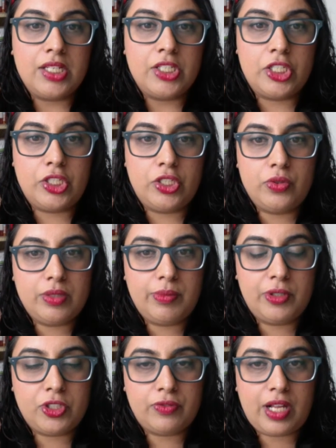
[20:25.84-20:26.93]
to use to
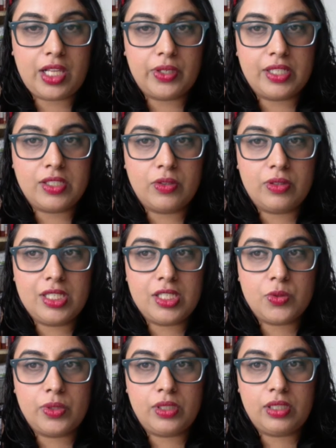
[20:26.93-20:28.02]
build your following. So this
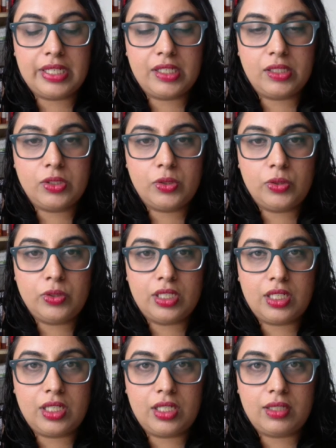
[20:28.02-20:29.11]
will include
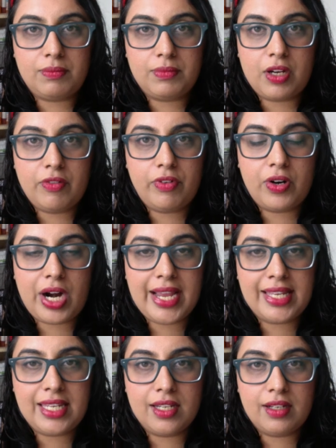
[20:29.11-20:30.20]
a
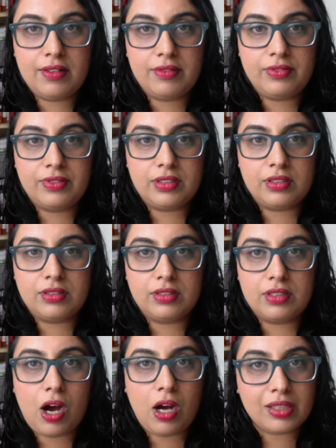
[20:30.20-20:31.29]
variety of
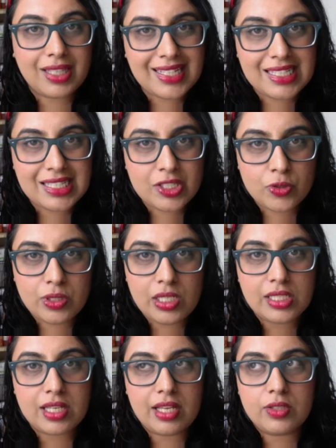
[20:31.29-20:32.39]
online
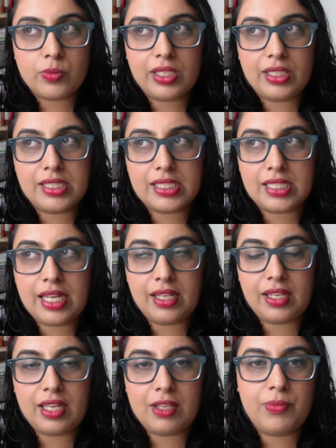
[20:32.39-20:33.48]
tools as well as
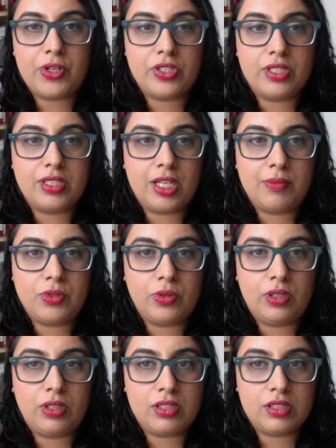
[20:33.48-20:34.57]
like in-person type
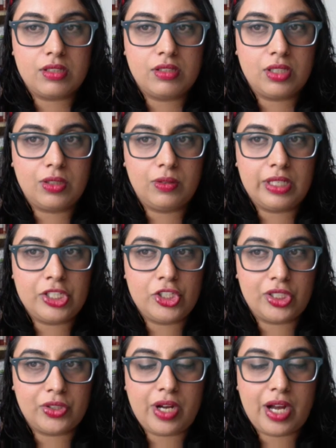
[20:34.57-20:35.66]
tools. So in
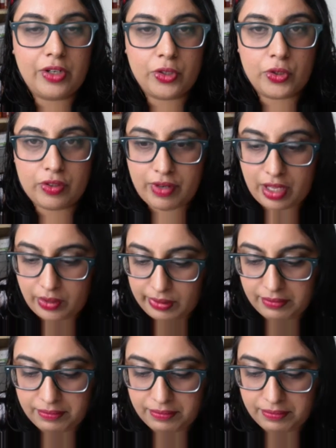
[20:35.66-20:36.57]
general, how to grow your following.